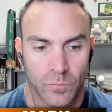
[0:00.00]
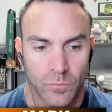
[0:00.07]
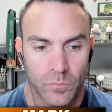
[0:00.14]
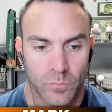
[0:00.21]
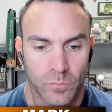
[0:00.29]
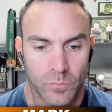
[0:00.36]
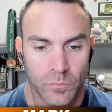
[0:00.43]

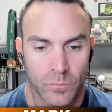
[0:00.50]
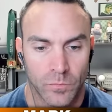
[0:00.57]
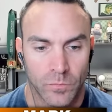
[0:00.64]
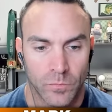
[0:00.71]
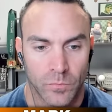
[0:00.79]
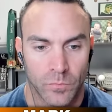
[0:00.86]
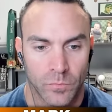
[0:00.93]

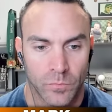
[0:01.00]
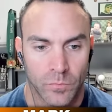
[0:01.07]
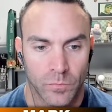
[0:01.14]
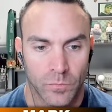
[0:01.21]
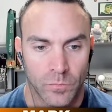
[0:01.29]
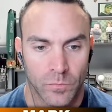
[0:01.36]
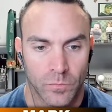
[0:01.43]

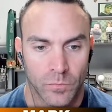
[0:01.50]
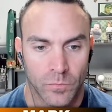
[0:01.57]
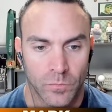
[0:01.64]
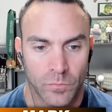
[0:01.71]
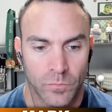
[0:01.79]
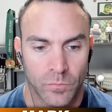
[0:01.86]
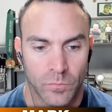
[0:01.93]

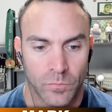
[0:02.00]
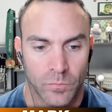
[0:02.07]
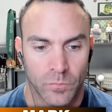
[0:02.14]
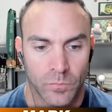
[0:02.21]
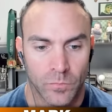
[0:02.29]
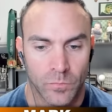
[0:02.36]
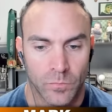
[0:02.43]

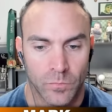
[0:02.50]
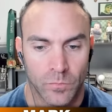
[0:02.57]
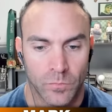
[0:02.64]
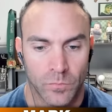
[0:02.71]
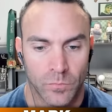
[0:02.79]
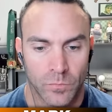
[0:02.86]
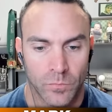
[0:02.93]

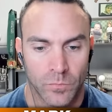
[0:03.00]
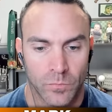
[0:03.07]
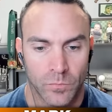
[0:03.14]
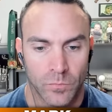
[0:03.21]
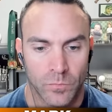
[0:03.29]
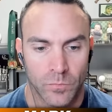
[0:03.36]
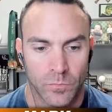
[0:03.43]

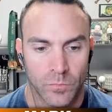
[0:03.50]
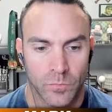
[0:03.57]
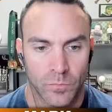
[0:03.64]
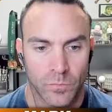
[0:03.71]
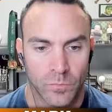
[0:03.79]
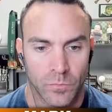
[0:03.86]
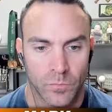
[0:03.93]

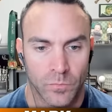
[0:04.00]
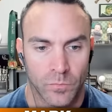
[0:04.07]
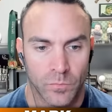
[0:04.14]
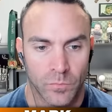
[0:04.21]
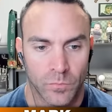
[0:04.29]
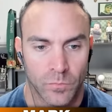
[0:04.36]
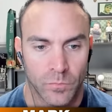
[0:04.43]

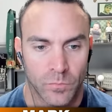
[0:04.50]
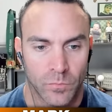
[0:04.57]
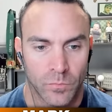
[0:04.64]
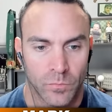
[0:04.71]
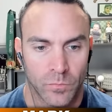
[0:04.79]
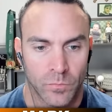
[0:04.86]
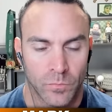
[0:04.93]

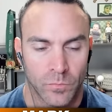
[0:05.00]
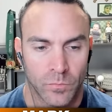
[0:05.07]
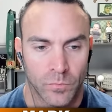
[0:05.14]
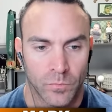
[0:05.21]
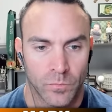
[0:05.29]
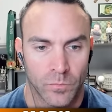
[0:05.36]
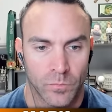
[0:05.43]

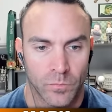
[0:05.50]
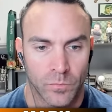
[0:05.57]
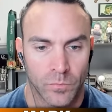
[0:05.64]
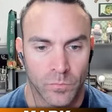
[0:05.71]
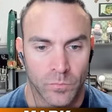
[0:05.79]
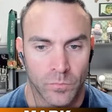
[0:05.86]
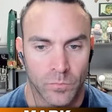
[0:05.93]

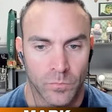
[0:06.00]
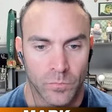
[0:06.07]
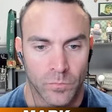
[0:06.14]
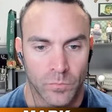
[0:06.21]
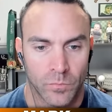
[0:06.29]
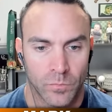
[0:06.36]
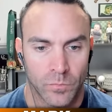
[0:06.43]

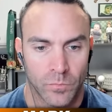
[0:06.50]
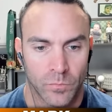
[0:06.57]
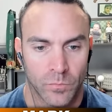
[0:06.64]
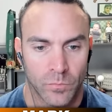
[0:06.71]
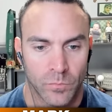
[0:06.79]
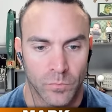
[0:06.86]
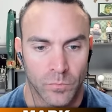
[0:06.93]

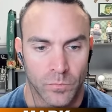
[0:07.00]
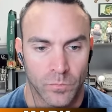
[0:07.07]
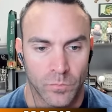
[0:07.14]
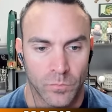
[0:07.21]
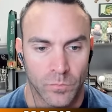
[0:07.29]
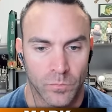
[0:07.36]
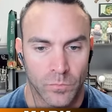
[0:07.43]

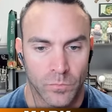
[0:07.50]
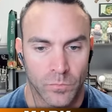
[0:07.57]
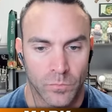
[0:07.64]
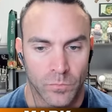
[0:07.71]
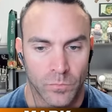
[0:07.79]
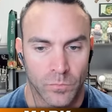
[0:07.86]
(silent)